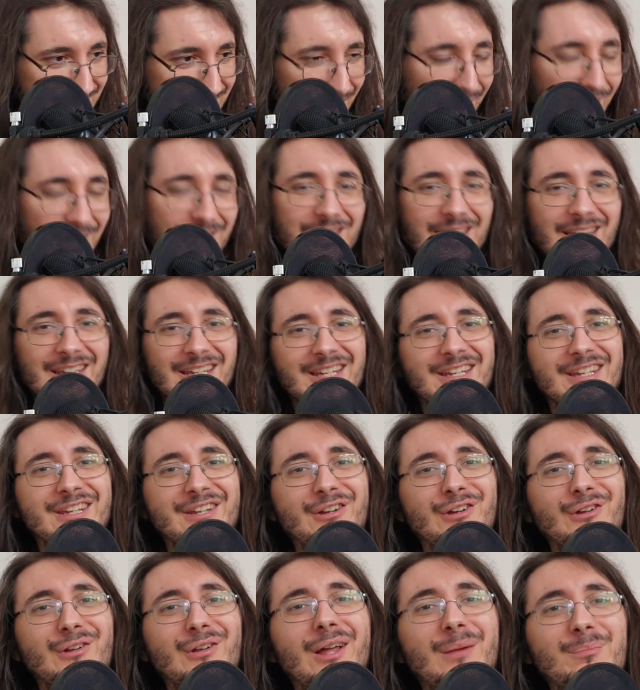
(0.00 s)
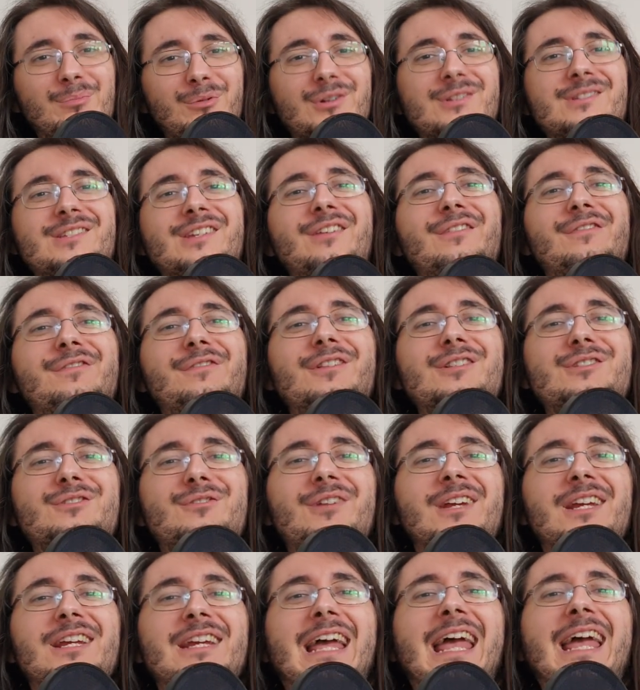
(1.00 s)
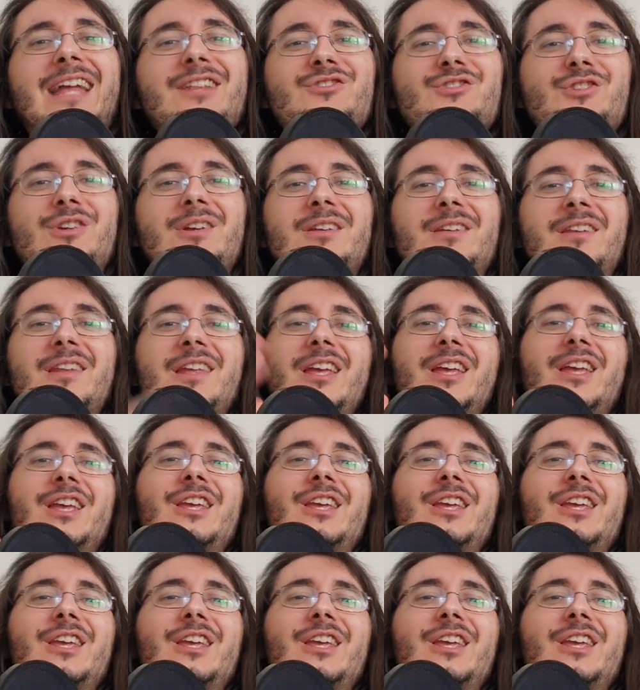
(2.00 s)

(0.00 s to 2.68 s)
tiny collaborative filtering engine,